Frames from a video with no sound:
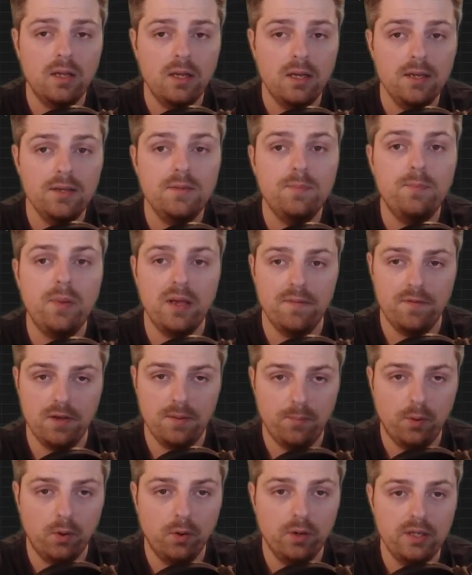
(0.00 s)
is
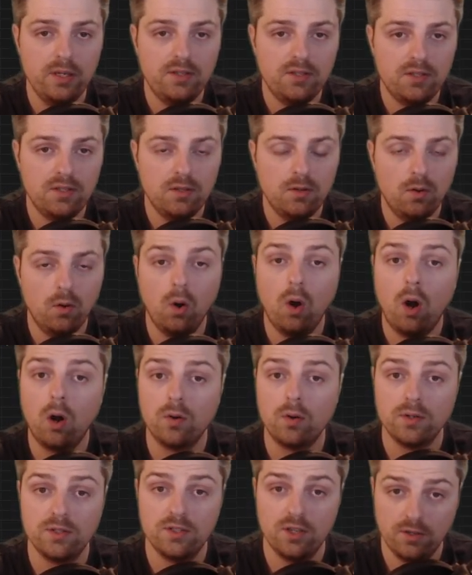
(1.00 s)
pivot points or
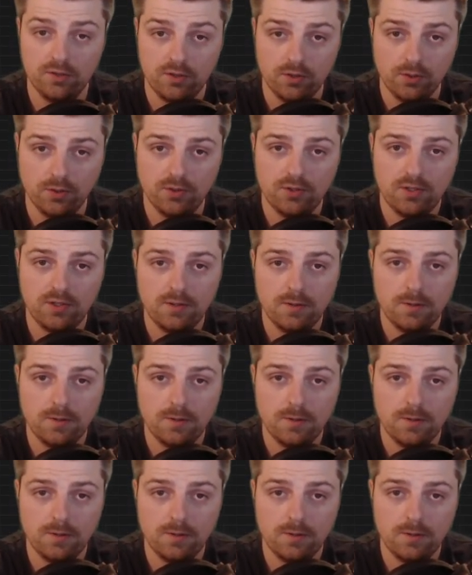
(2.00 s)
horizontals.